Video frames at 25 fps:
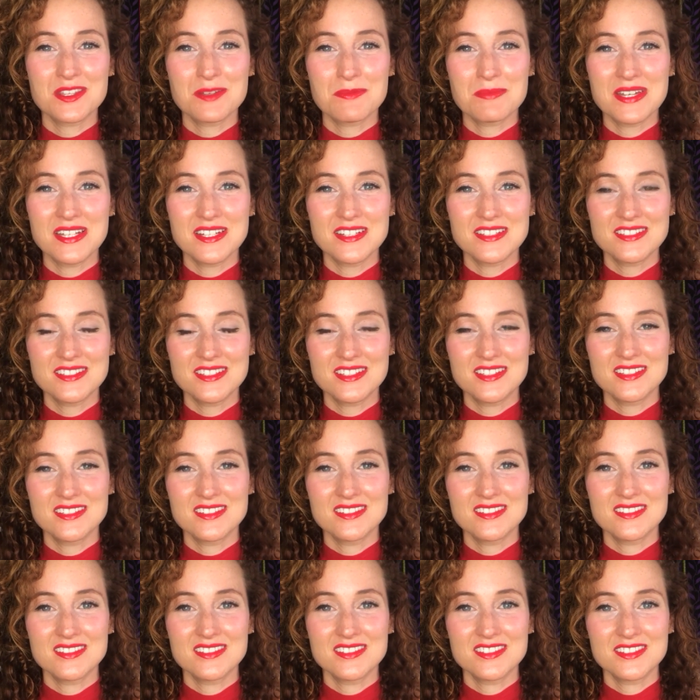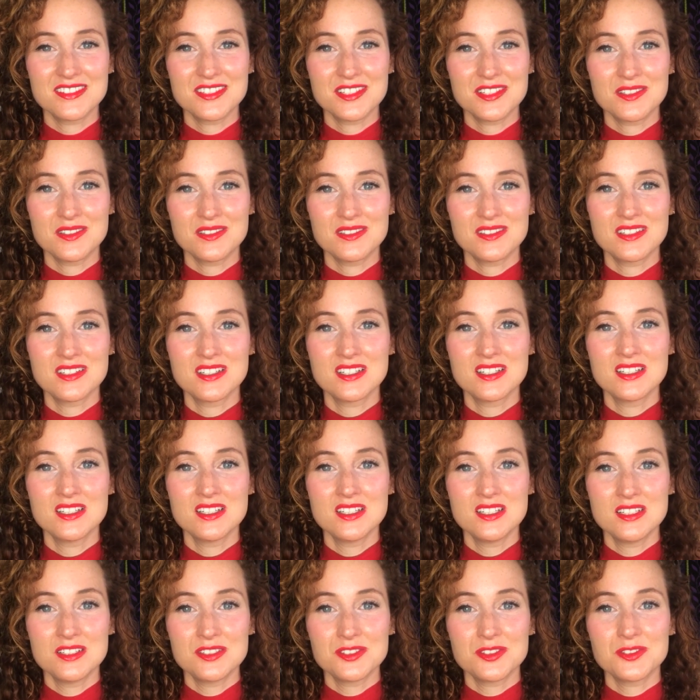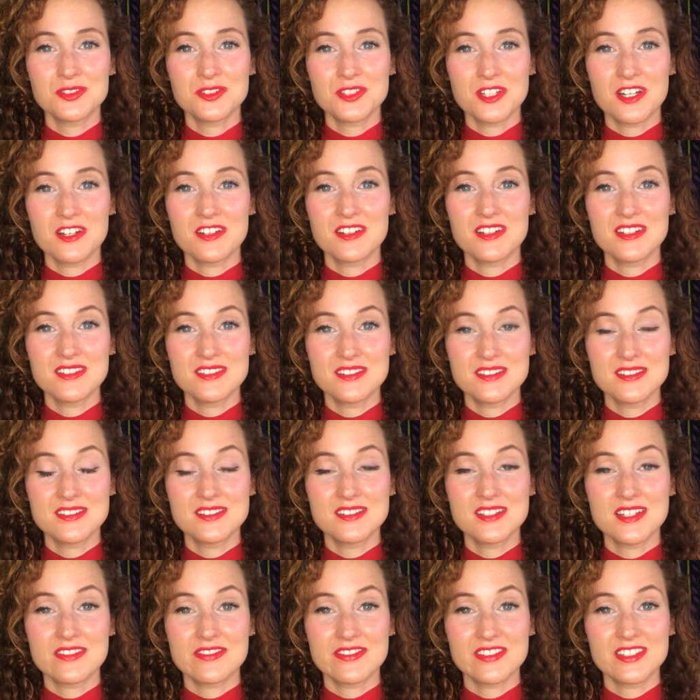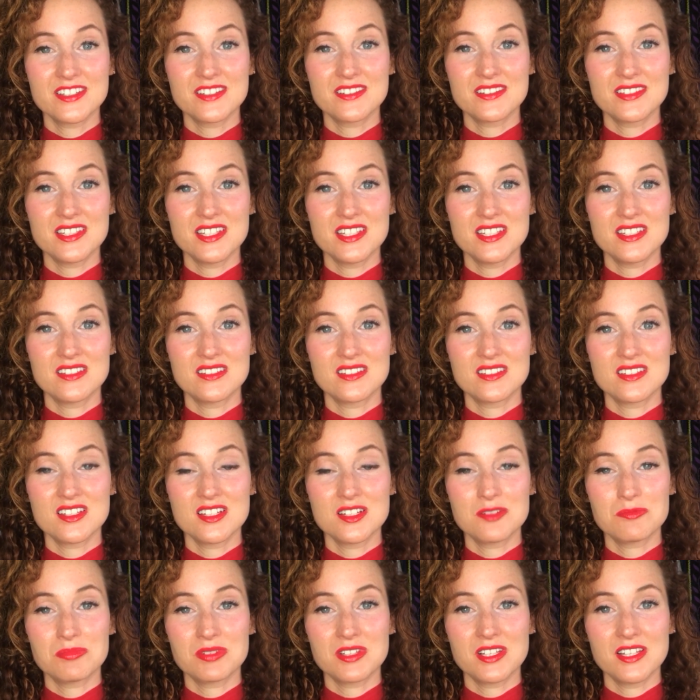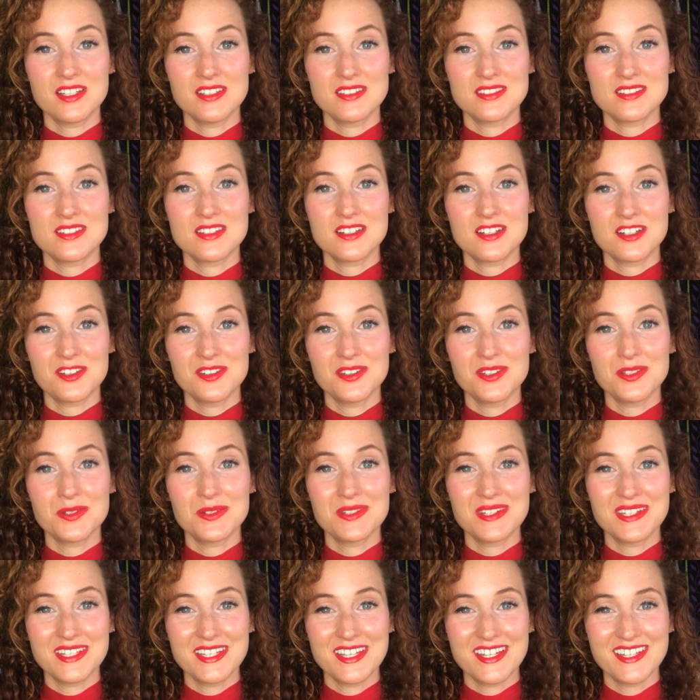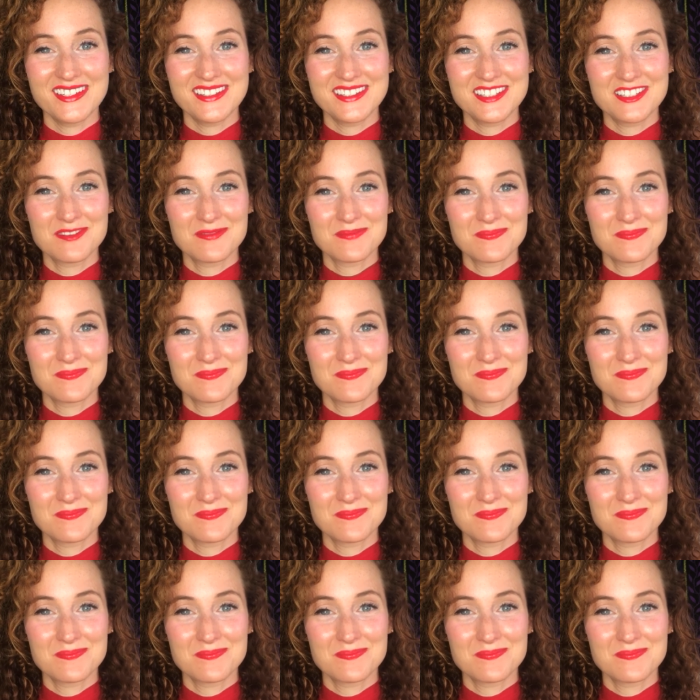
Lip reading: with the medicine. So Soltara is definitely a place that I'll do it again.